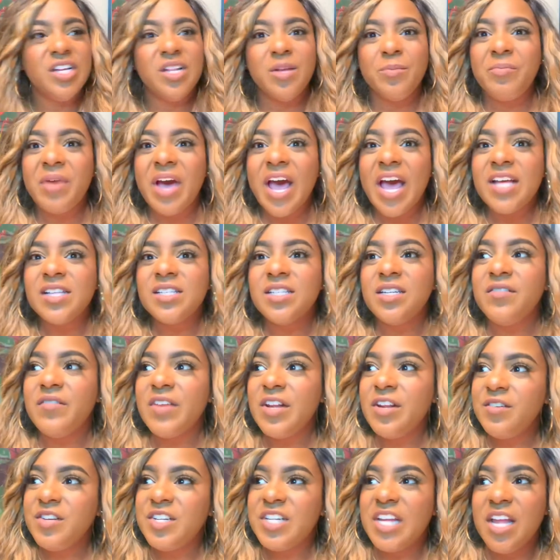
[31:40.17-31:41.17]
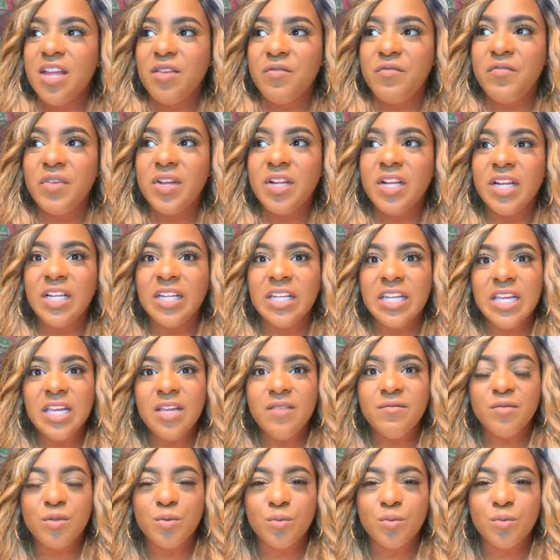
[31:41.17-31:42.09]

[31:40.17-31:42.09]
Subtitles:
the positive energy, they could feel it leave